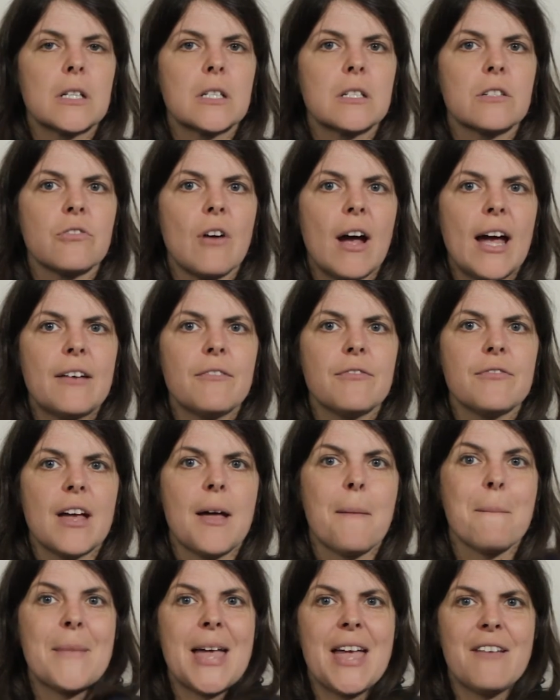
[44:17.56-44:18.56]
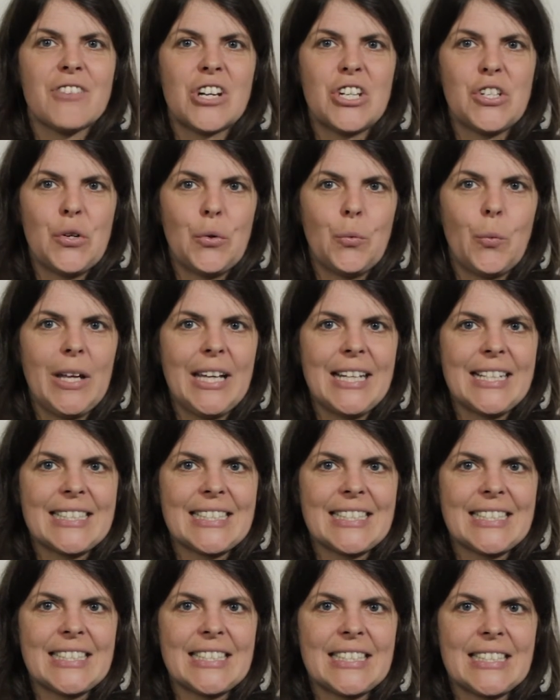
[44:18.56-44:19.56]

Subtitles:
try and film every 2 weeks.